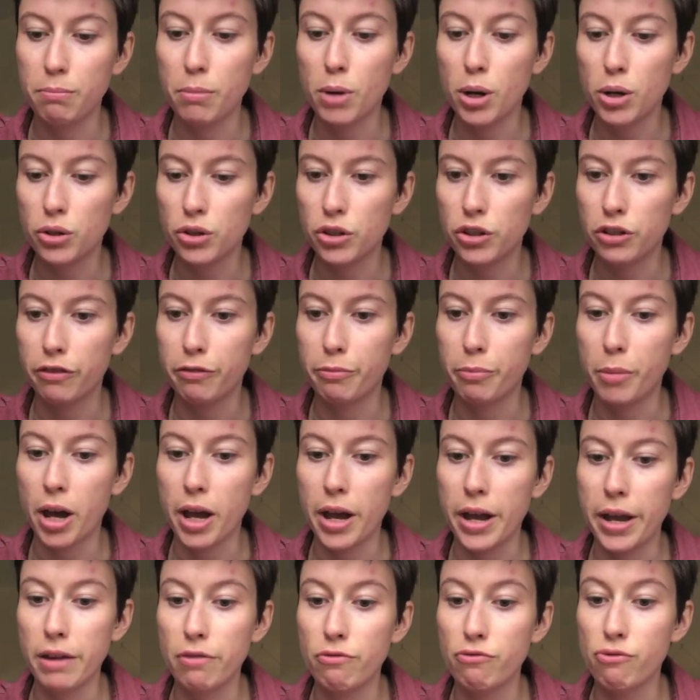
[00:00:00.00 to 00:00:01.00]
most of
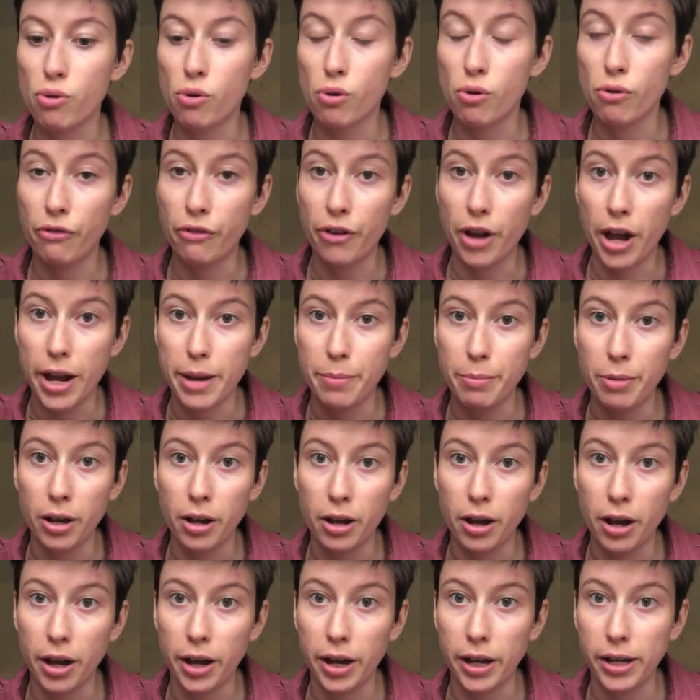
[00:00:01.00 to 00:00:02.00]
my raw
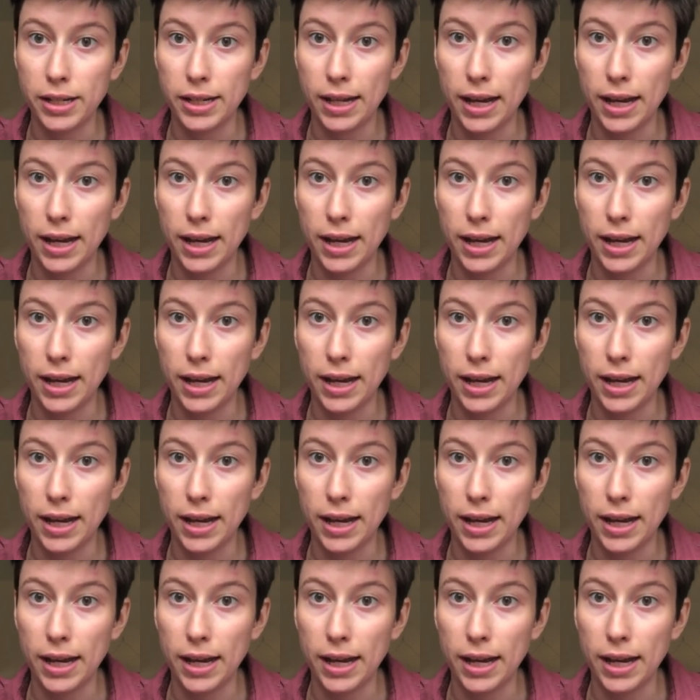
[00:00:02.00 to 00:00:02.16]
fibre I